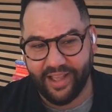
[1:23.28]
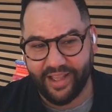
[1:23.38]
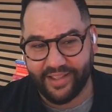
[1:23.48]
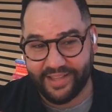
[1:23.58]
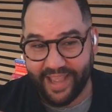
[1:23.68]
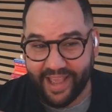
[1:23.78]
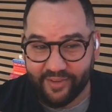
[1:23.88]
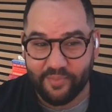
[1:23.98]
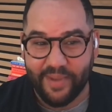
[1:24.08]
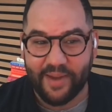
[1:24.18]

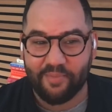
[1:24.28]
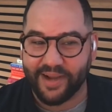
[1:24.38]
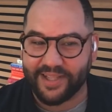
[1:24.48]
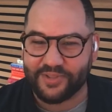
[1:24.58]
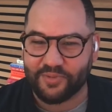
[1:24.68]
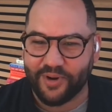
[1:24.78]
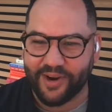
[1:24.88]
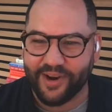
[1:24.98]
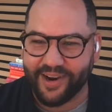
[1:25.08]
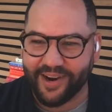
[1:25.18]
If man buns
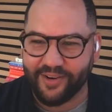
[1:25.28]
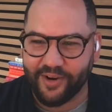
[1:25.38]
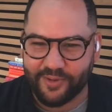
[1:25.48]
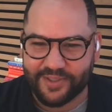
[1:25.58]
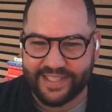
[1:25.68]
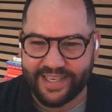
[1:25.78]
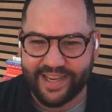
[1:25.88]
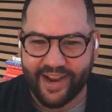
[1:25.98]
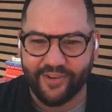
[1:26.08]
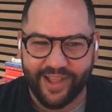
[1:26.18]
were a
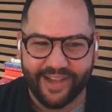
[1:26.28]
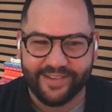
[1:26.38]
receding hairline.